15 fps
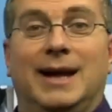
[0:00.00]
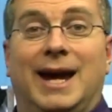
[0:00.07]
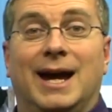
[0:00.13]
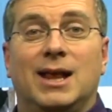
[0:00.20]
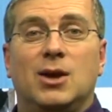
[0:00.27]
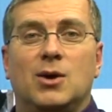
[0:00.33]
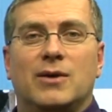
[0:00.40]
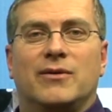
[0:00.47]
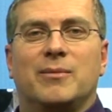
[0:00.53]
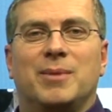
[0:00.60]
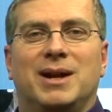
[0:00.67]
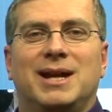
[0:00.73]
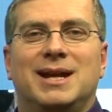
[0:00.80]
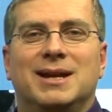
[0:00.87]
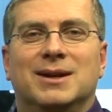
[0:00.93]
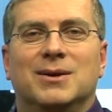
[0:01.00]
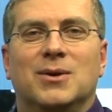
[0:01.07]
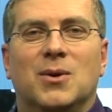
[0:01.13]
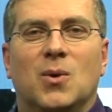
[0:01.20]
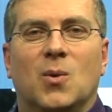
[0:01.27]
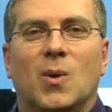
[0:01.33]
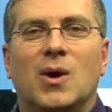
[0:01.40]
Hello everybody.
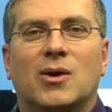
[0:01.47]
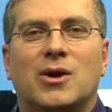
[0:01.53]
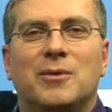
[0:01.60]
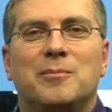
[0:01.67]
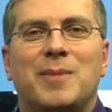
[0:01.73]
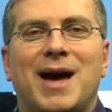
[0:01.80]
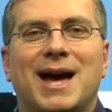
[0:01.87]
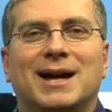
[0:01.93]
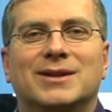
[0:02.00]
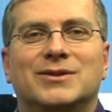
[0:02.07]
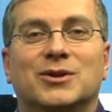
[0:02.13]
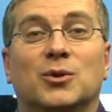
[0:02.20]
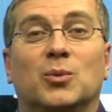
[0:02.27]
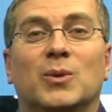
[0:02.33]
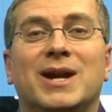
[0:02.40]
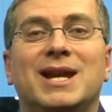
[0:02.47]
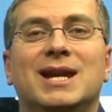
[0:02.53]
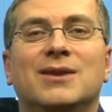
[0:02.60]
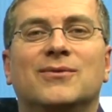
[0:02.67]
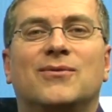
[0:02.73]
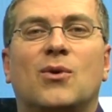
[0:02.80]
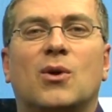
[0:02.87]
Welcome back to
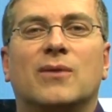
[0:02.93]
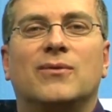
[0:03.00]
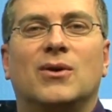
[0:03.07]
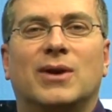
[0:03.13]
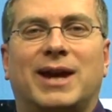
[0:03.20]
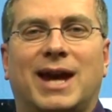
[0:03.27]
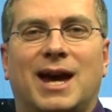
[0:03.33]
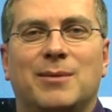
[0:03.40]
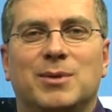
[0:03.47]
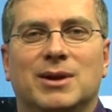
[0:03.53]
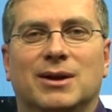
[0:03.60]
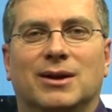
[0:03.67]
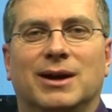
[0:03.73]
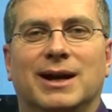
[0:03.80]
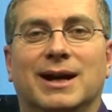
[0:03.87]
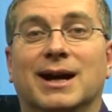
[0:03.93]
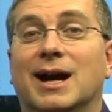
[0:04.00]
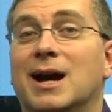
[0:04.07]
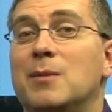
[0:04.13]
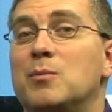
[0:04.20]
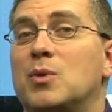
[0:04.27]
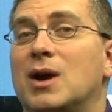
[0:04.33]
Reading for Vocabulary.
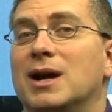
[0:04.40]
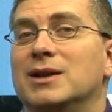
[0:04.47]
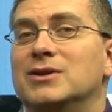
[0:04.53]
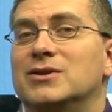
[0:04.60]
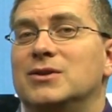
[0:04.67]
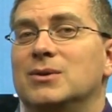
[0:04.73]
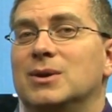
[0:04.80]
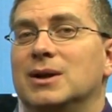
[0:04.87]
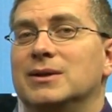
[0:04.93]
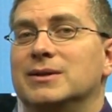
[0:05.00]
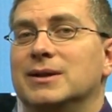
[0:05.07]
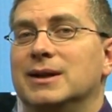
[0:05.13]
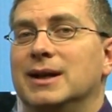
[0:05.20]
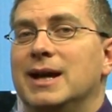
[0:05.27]
I'm Brian Stewart.